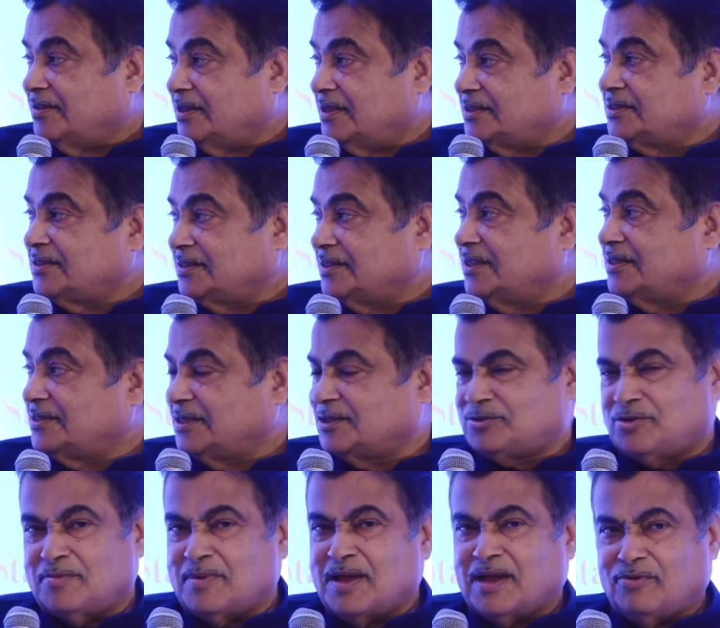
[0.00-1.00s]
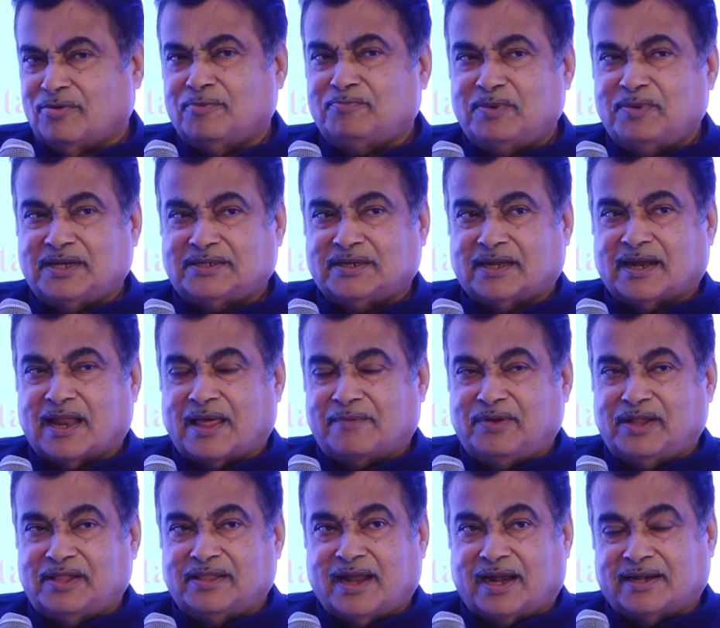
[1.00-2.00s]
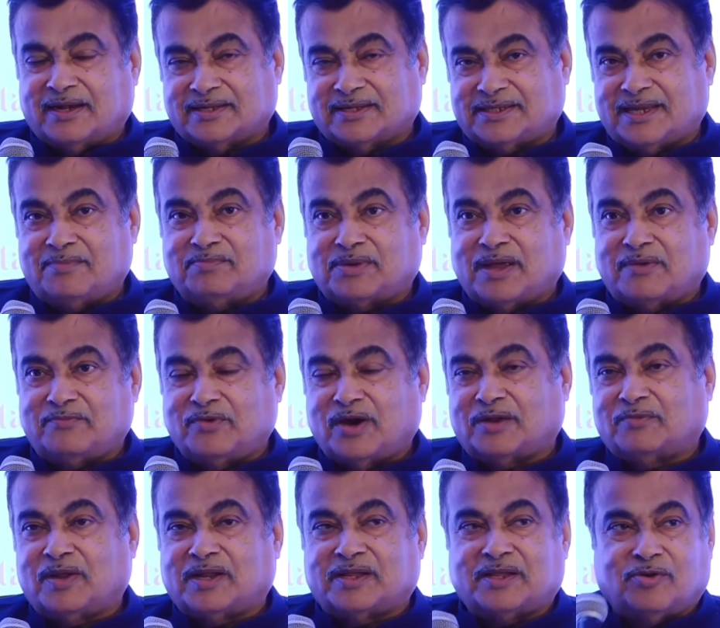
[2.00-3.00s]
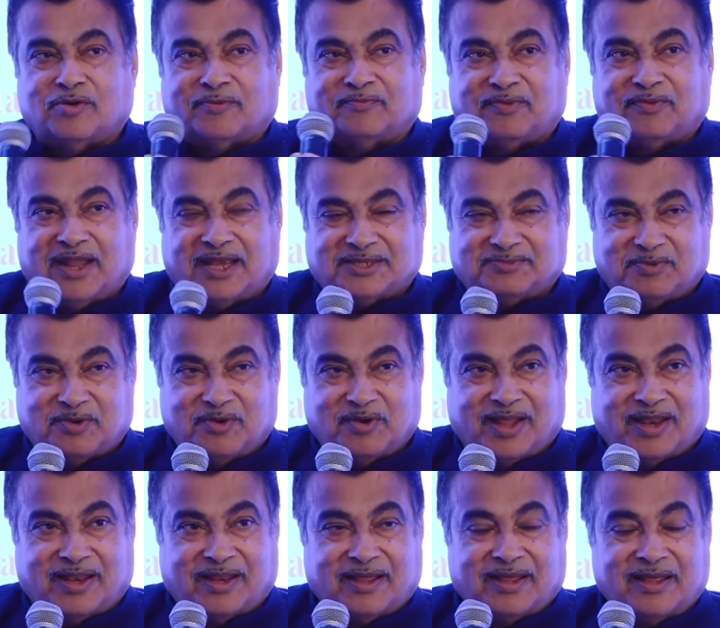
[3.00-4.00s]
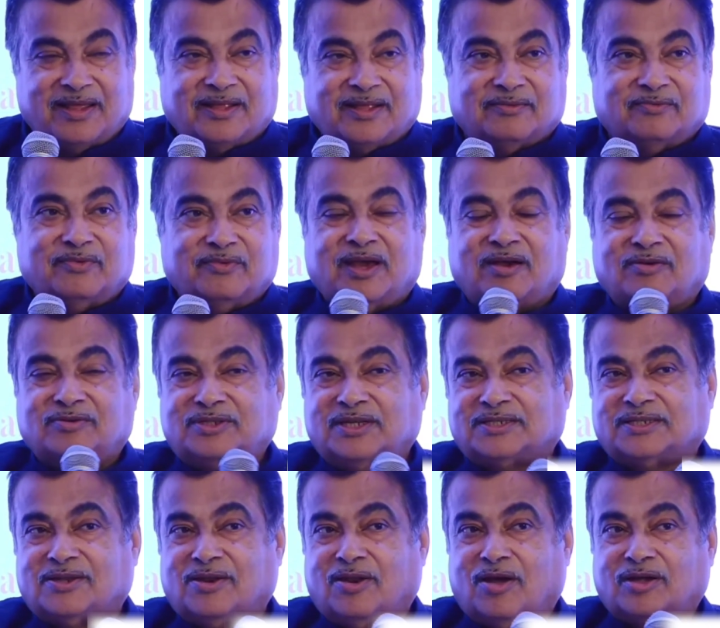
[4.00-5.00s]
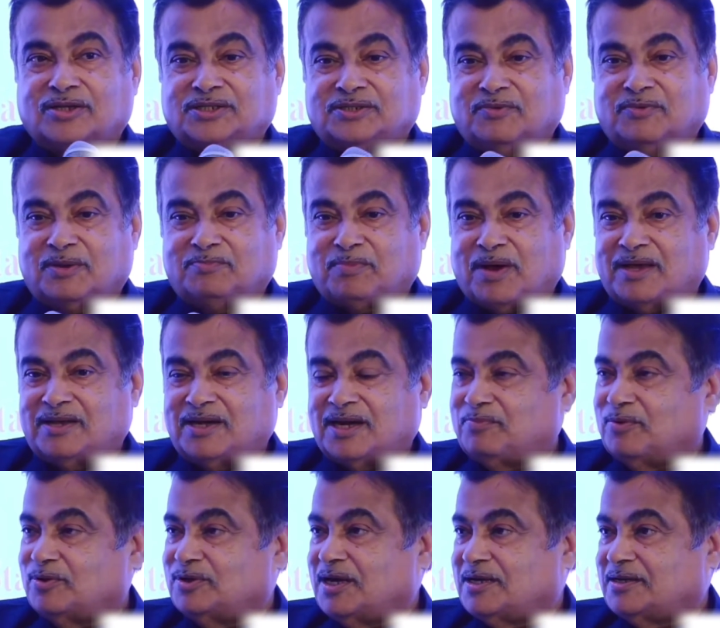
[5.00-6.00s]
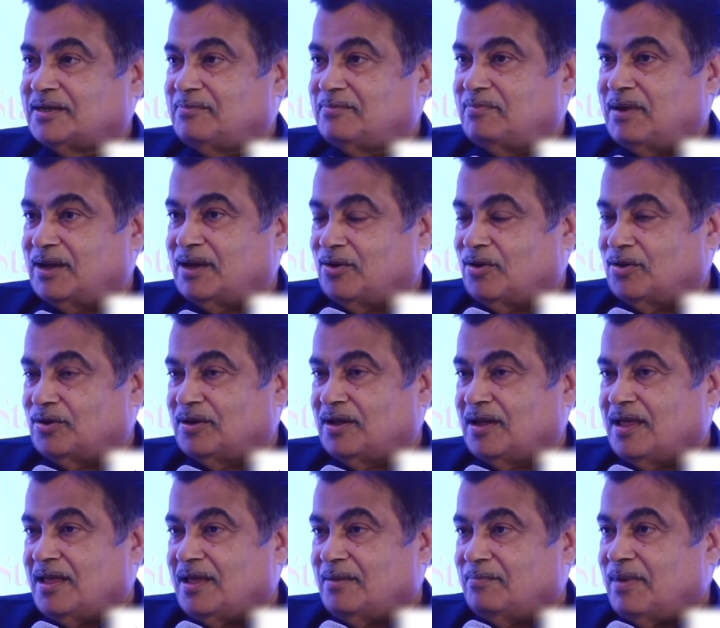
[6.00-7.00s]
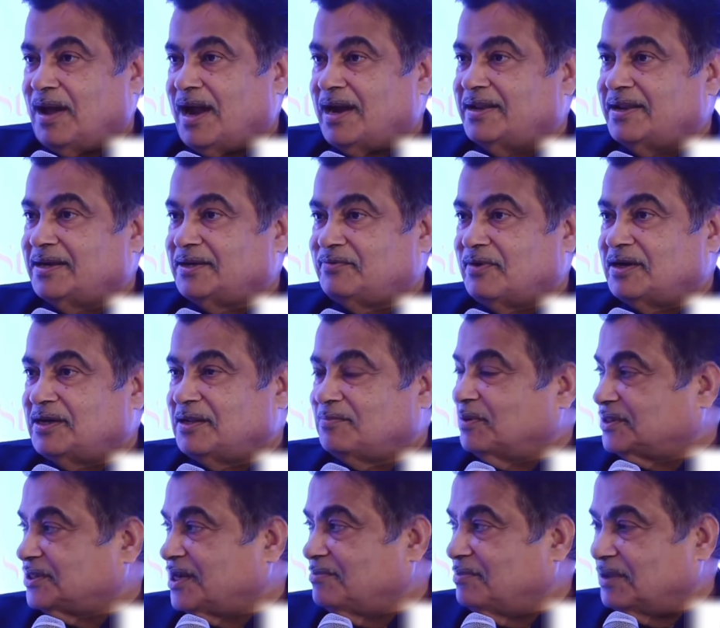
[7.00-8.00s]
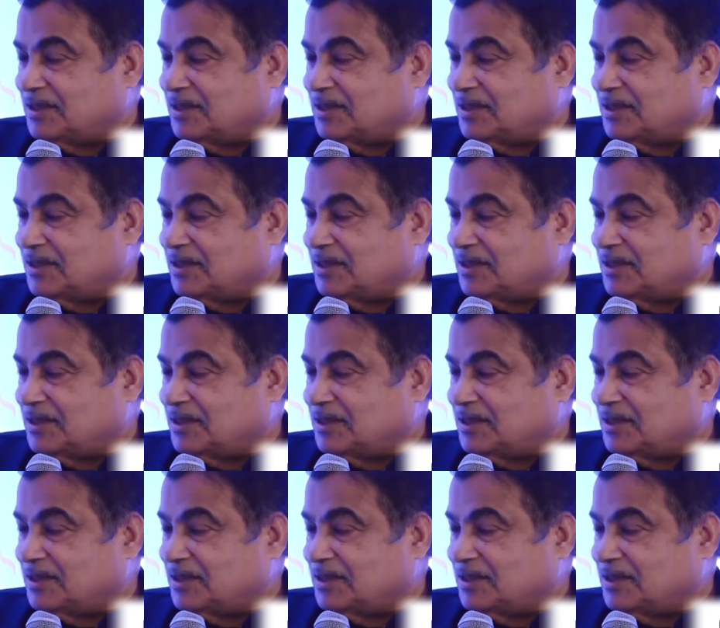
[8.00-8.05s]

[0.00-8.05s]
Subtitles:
Yeah. This is to be a good picture and I feel that at the same time we are working on flex fuel. We have just launched one pilot project in Bangalore by adding 20%